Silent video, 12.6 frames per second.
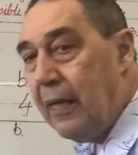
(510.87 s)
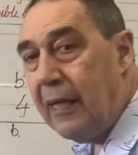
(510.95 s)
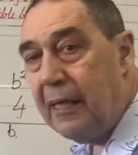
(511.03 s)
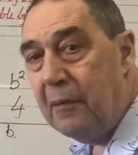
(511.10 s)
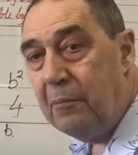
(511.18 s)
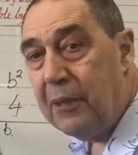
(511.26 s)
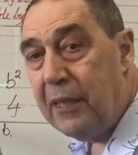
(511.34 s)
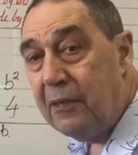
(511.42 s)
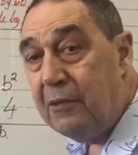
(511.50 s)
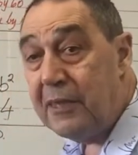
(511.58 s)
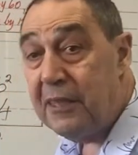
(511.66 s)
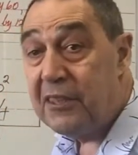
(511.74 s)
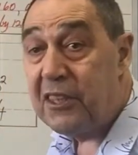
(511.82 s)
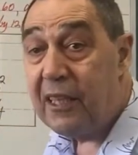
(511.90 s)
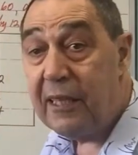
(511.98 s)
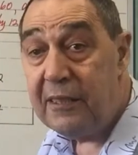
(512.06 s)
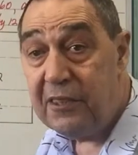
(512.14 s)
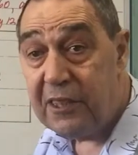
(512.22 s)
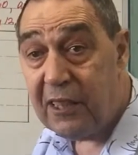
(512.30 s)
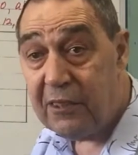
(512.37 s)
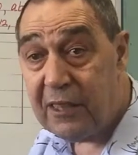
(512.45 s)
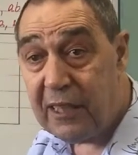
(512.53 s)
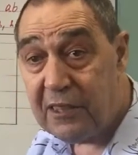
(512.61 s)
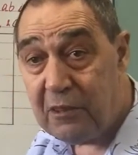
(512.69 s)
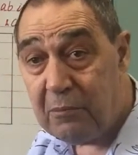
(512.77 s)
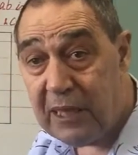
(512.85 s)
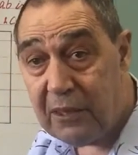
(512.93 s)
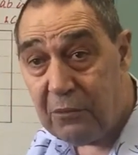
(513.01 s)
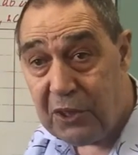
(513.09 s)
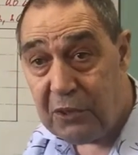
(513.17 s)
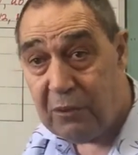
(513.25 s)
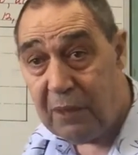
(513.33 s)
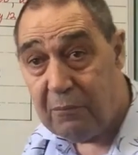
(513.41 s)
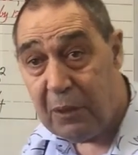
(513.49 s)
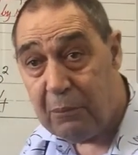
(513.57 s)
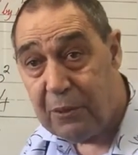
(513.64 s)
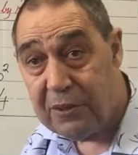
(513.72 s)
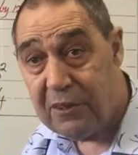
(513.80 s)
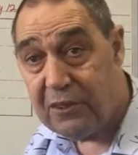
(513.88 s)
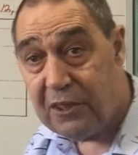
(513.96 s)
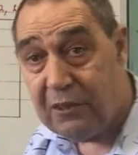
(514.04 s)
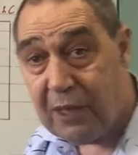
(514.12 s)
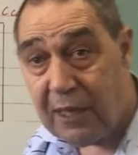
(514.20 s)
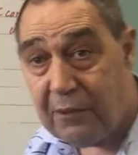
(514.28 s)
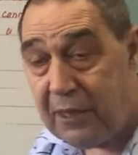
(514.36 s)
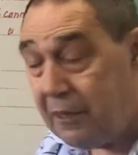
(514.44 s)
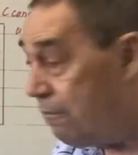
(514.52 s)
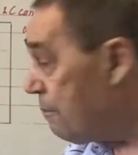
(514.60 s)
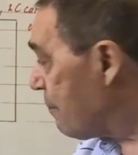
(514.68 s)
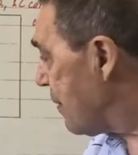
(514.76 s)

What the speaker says: A and B are interchanged, so it doesn't matter which one we put the 0 in.